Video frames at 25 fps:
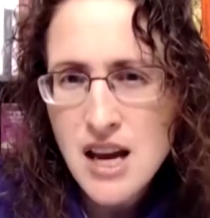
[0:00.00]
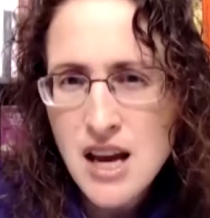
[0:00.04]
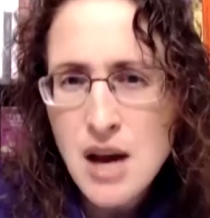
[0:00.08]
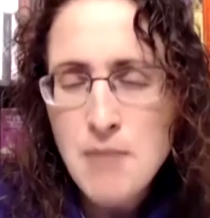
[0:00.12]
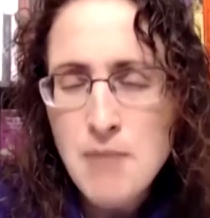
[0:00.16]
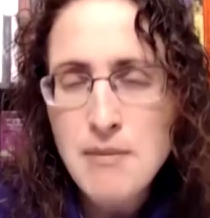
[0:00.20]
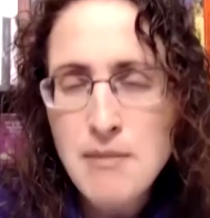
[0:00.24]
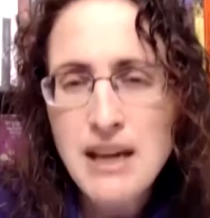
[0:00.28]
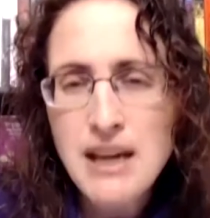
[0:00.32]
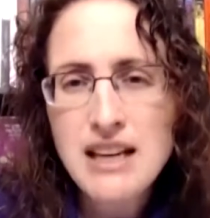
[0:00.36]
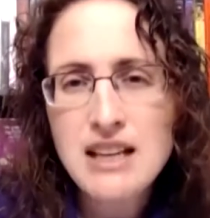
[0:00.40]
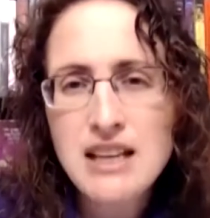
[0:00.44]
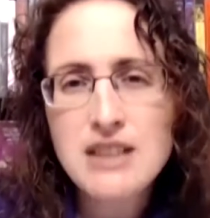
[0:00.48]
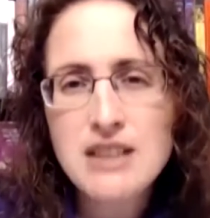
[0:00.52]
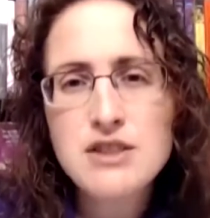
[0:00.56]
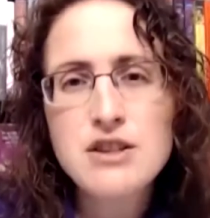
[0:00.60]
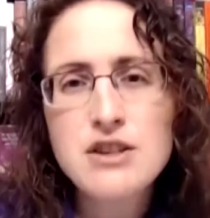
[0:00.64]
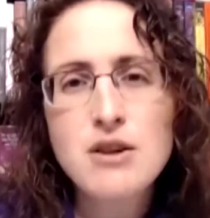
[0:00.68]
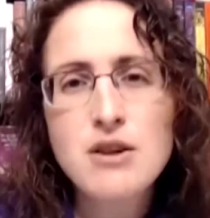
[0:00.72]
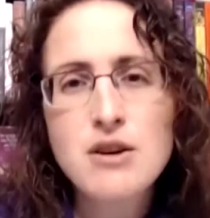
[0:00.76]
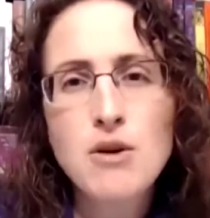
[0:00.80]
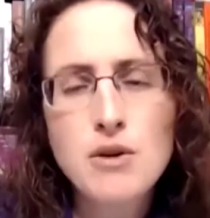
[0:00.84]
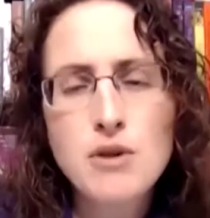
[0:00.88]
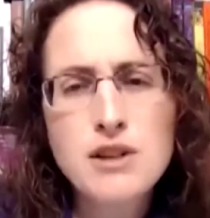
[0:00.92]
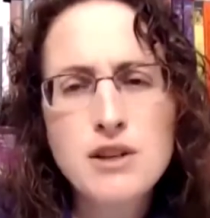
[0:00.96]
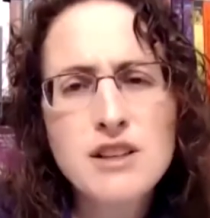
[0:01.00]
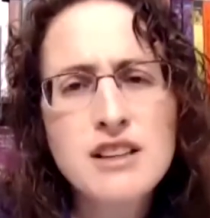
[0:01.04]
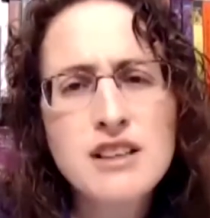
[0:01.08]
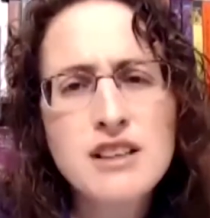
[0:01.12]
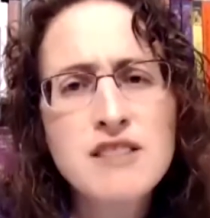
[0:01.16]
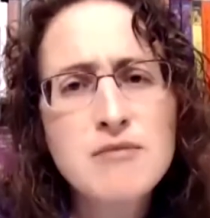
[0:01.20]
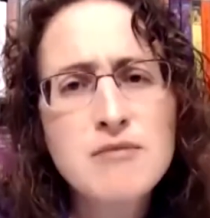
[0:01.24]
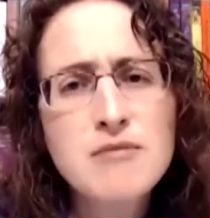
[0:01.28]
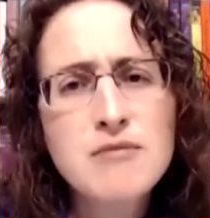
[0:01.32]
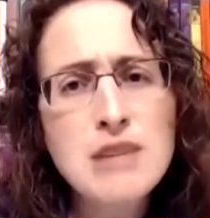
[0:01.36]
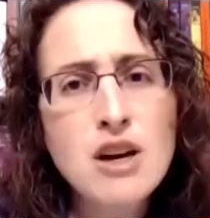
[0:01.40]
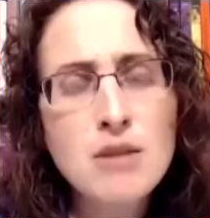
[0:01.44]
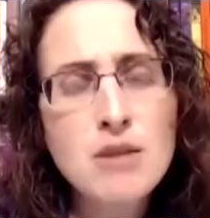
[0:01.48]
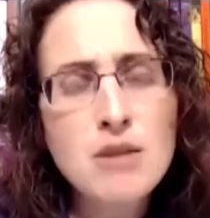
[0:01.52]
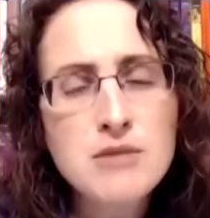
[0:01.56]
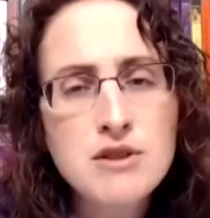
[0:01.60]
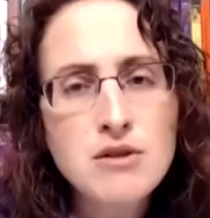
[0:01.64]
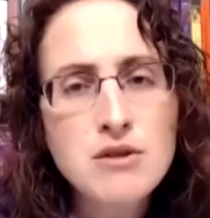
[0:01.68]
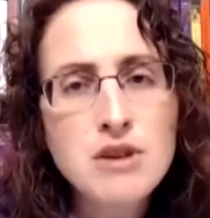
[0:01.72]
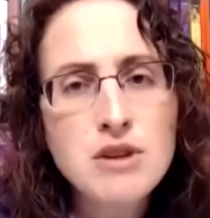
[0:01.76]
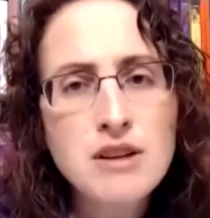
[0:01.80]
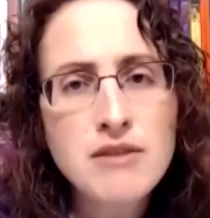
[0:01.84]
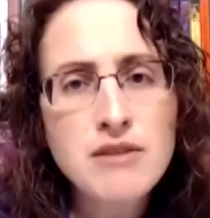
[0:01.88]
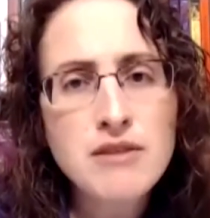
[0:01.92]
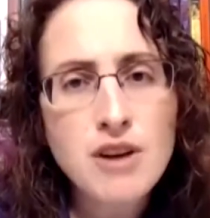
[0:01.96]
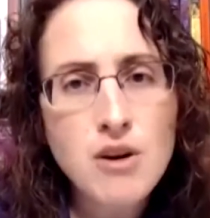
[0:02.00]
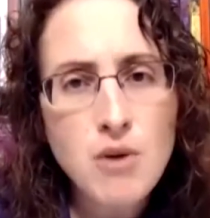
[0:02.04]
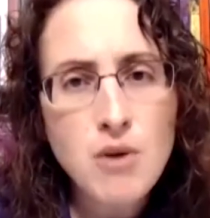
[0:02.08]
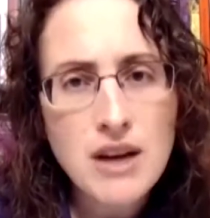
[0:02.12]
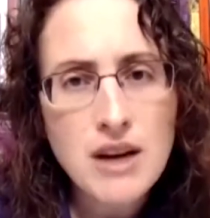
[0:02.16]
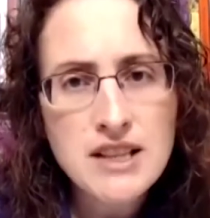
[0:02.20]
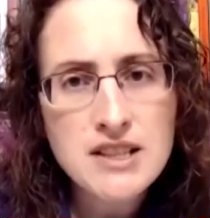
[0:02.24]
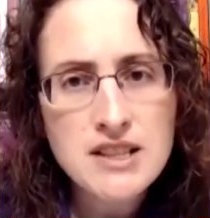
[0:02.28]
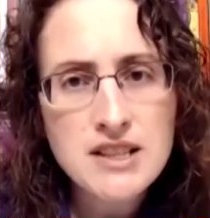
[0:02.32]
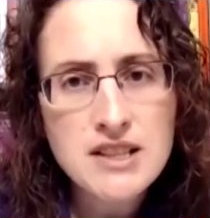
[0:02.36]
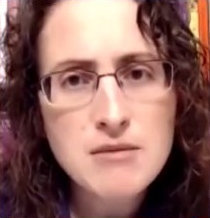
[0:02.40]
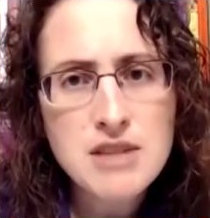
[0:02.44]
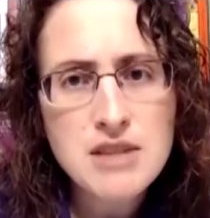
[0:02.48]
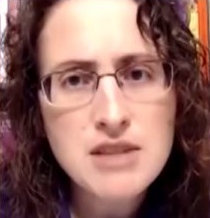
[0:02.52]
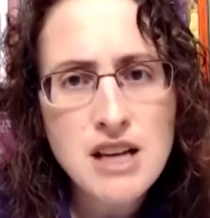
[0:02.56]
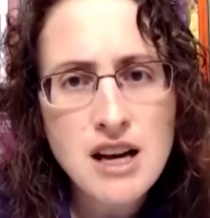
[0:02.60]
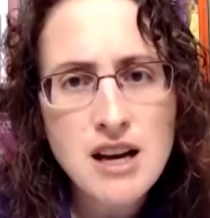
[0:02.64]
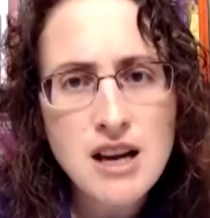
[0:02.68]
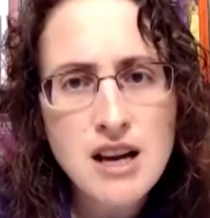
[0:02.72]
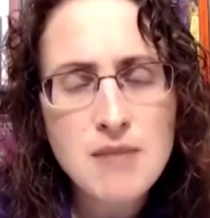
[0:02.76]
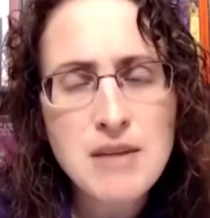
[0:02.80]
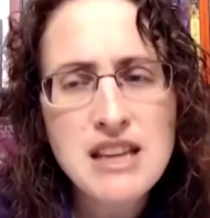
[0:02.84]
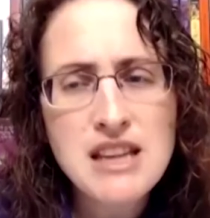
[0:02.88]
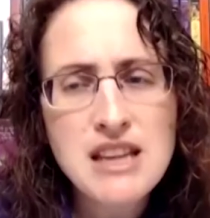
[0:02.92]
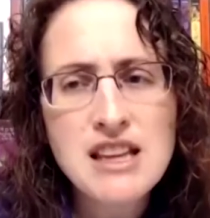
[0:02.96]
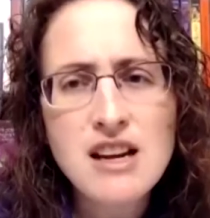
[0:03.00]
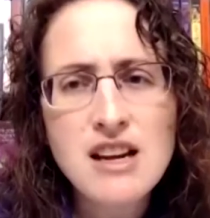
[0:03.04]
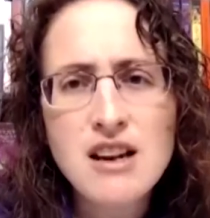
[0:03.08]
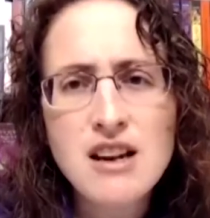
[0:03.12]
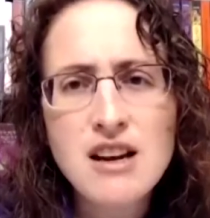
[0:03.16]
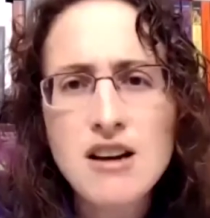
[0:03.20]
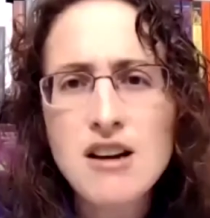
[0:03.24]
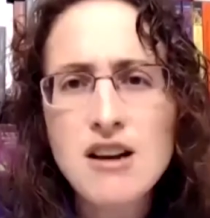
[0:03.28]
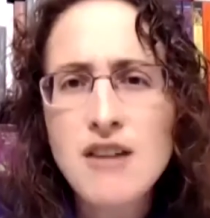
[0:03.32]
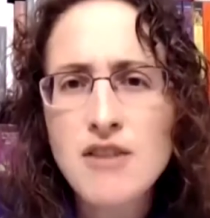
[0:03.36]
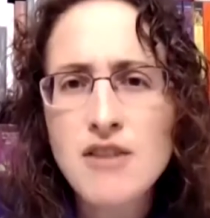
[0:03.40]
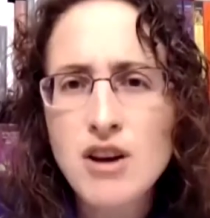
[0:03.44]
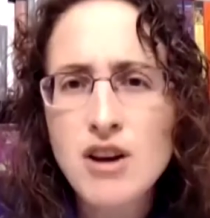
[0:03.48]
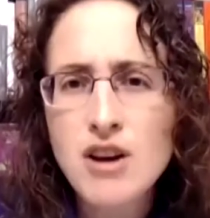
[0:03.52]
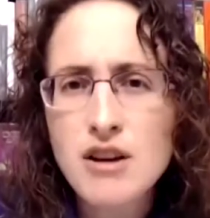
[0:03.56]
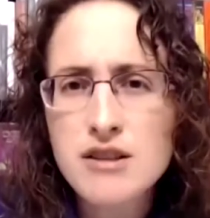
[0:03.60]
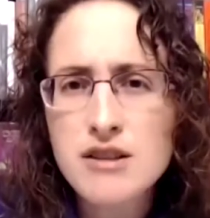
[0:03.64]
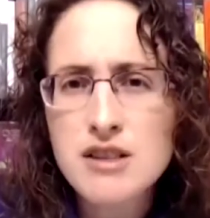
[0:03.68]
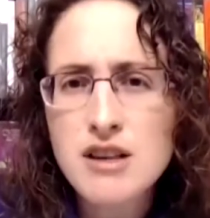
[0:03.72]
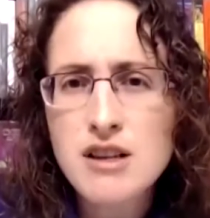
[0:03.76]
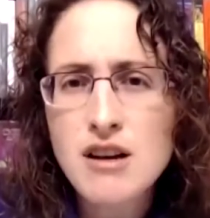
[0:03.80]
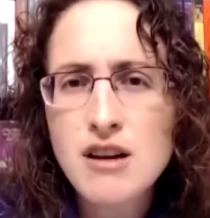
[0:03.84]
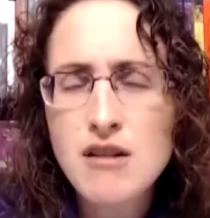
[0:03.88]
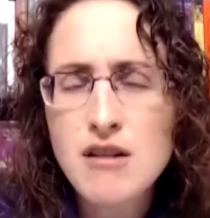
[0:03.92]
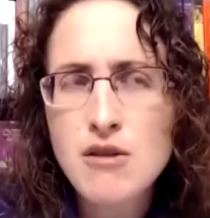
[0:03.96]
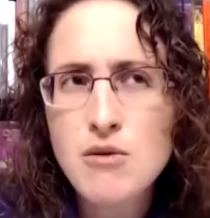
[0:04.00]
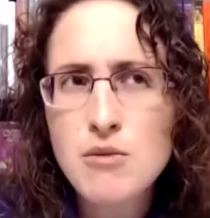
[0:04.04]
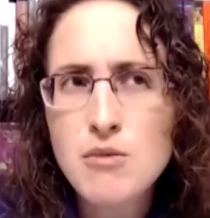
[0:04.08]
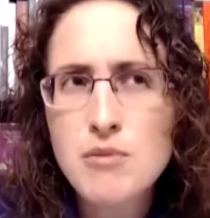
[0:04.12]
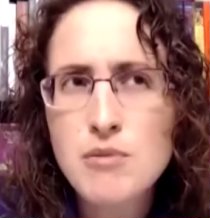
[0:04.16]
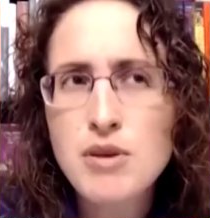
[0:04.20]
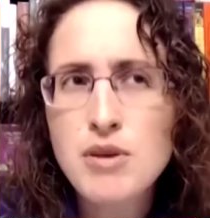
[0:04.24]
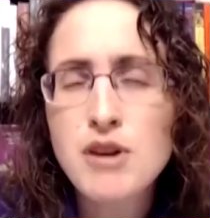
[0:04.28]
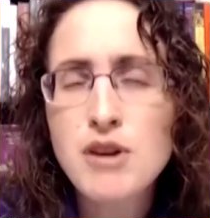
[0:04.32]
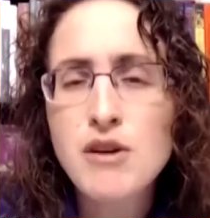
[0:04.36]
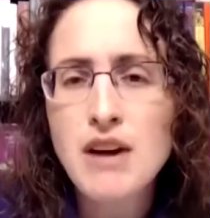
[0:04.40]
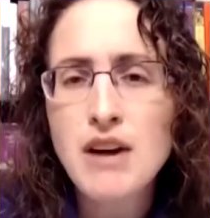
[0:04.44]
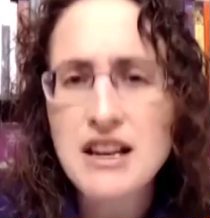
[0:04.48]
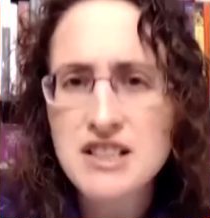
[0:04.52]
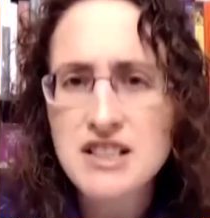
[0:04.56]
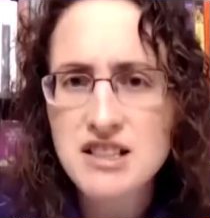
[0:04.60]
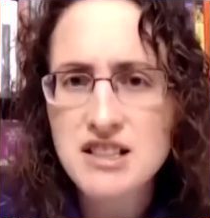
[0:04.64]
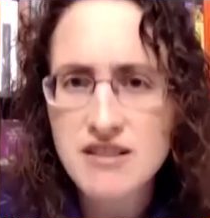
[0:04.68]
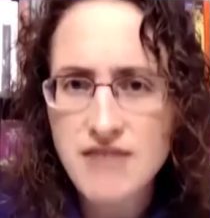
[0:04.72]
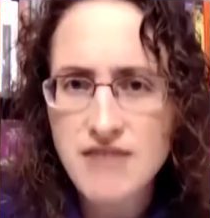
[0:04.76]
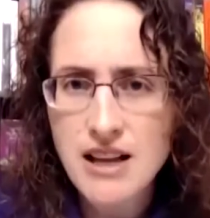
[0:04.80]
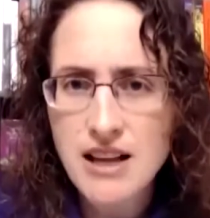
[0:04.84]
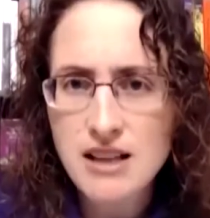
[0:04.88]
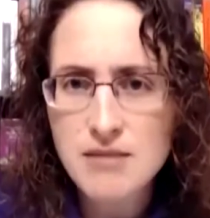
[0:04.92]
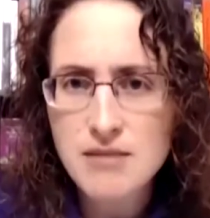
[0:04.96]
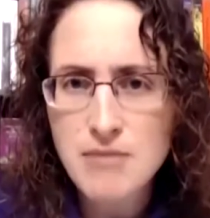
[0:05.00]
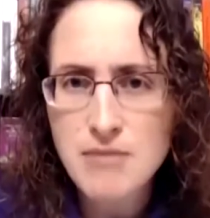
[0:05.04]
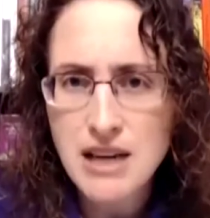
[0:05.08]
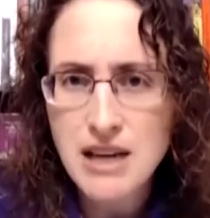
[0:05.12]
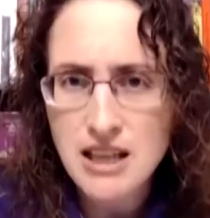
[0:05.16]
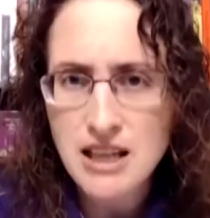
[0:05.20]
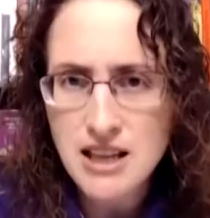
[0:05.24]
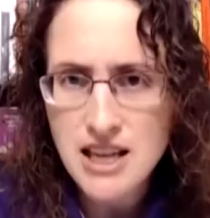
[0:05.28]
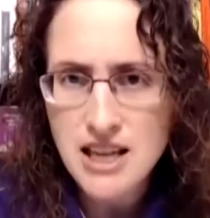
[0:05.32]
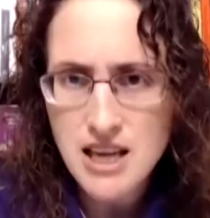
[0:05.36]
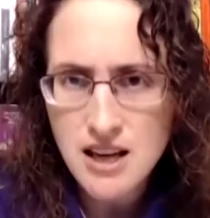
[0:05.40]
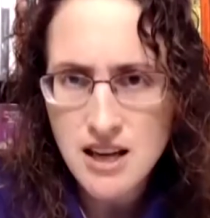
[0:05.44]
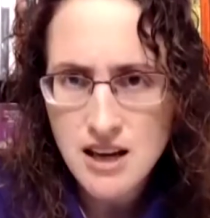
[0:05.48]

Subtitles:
My kids are older and have been homeschooling for quite some time, and they have also progressed developmentally.